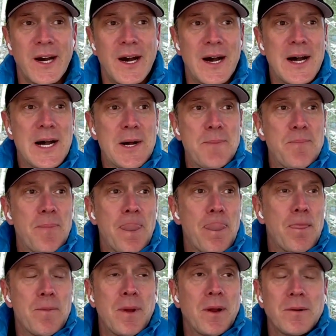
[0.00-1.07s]

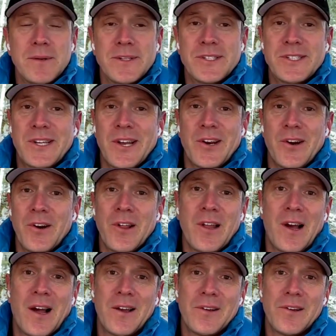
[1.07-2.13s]
They just get hurt a
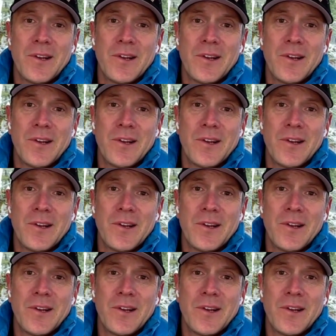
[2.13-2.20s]
lot.